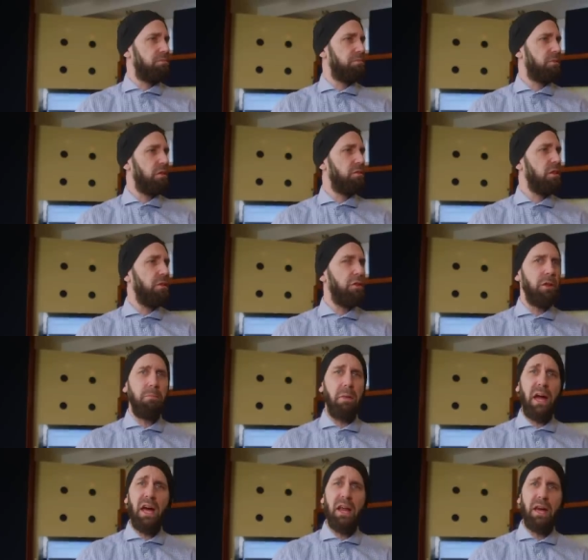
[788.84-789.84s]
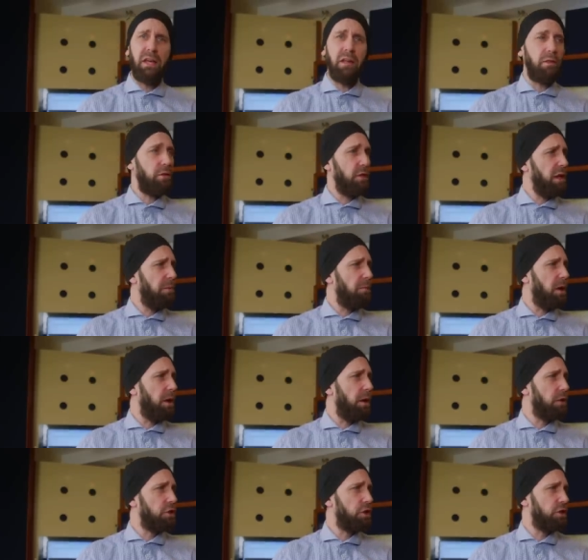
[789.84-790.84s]
there's nothing bad I can say about
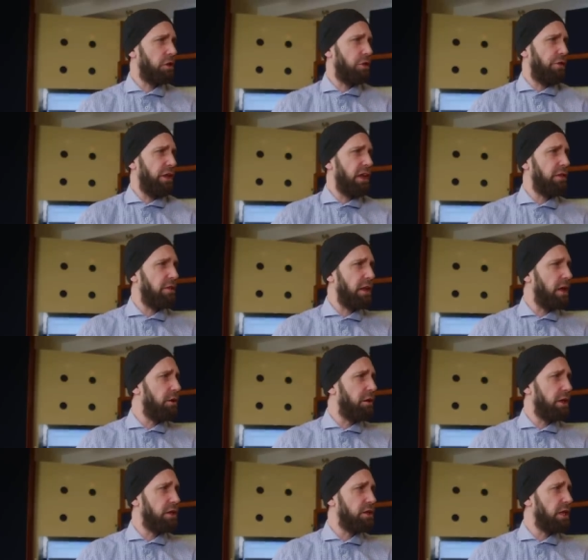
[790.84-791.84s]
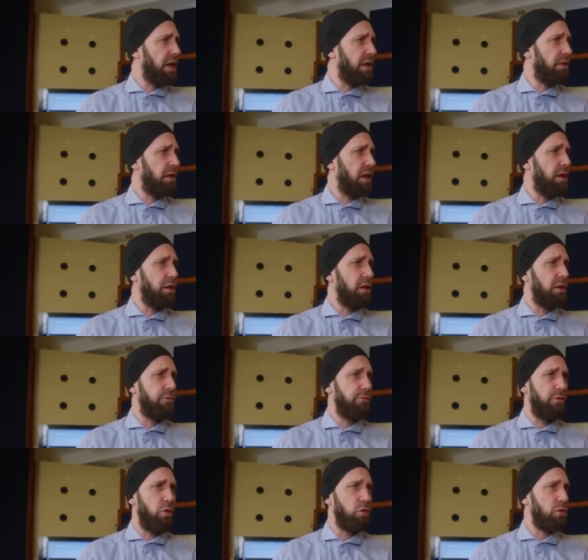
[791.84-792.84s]
it. Just a thick sounding, nice sounding
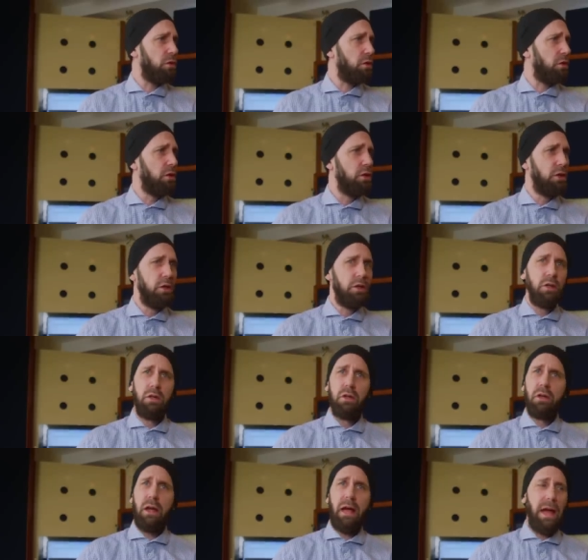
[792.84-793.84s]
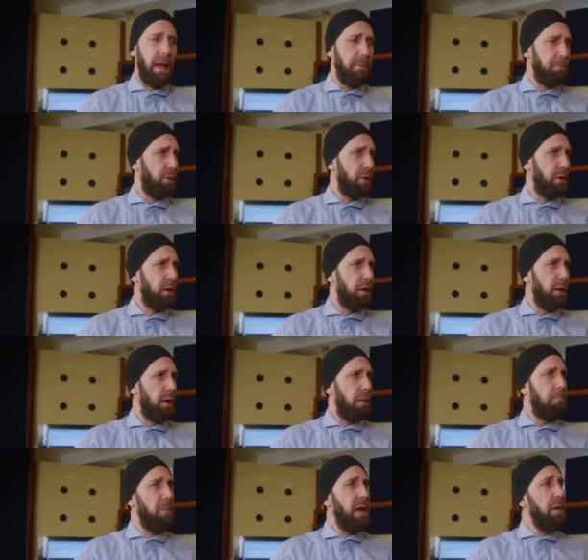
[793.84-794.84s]
vocal amp.
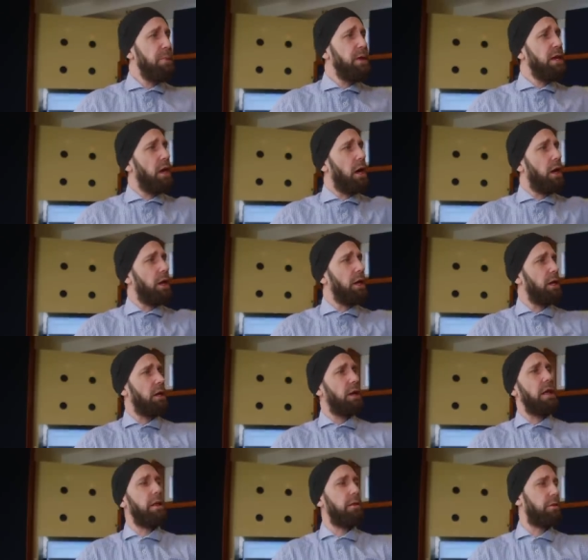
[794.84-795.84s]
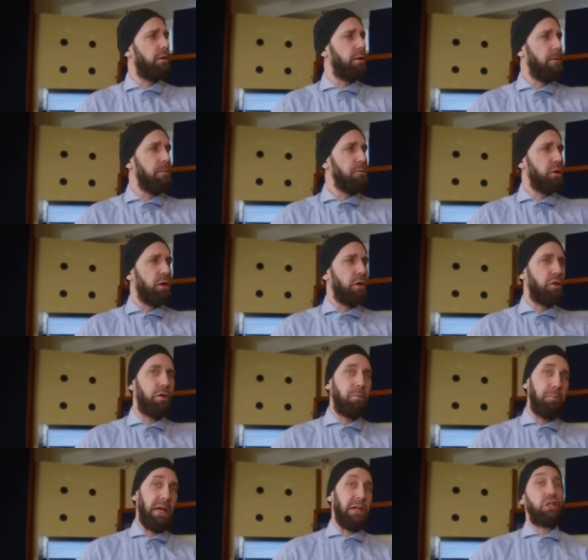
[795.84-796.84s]
Maybe a little less
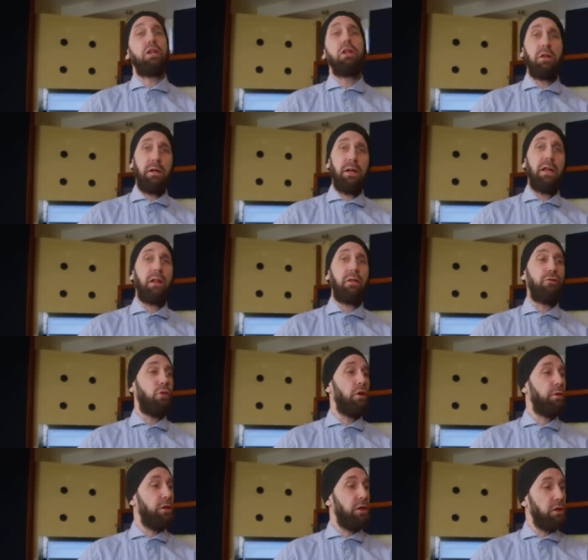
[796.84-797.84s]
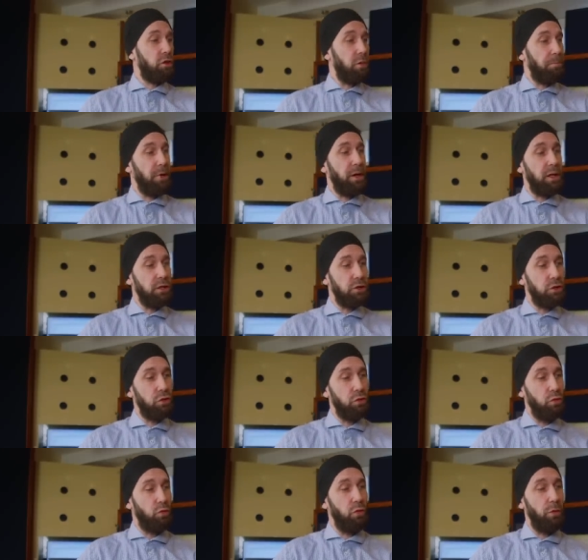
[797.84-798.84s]
special in its voicing compared
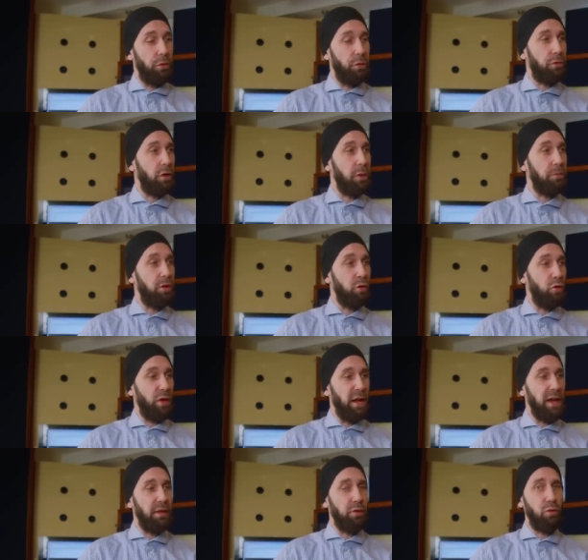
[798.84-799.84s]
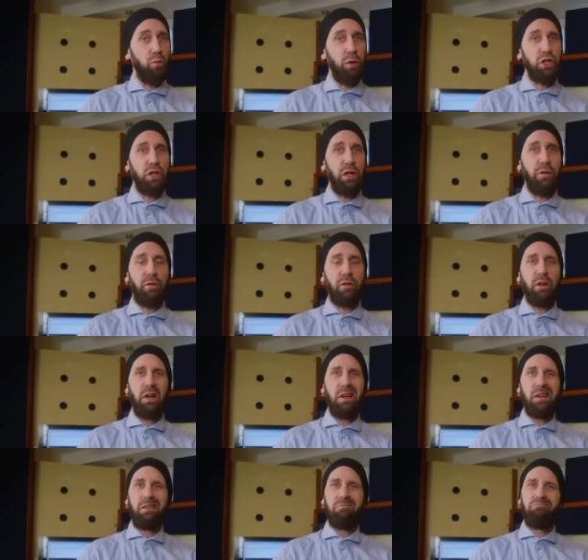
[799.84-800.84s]
to the Sub-Zero X, which is,
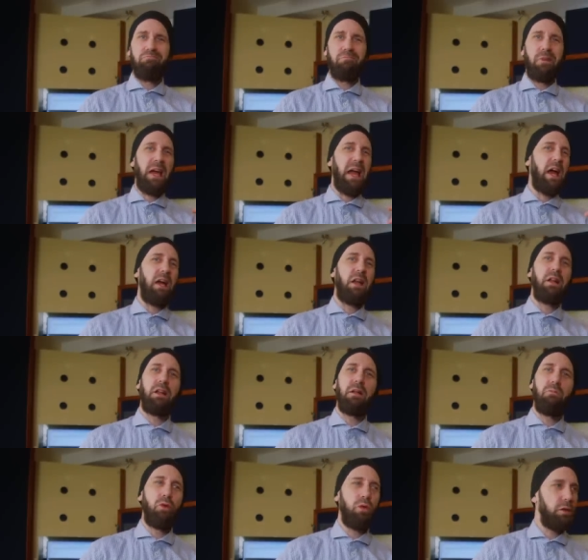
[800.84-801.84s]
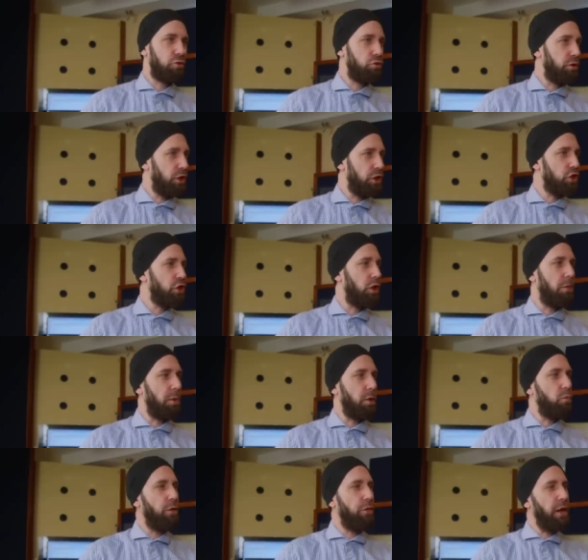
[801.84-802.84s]
yeah, a little more traditional,
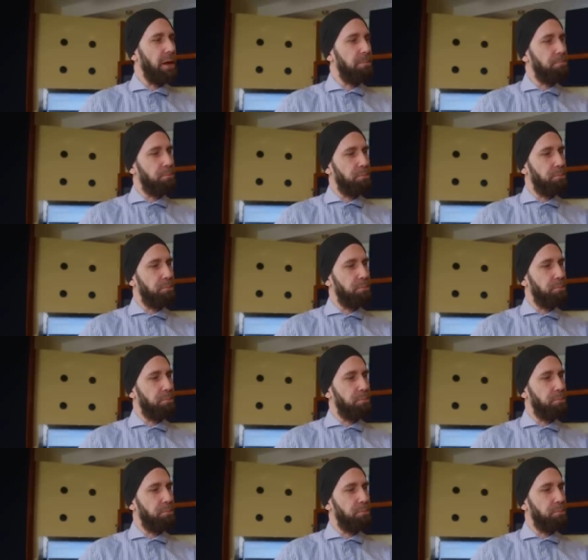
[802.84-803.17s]
but with that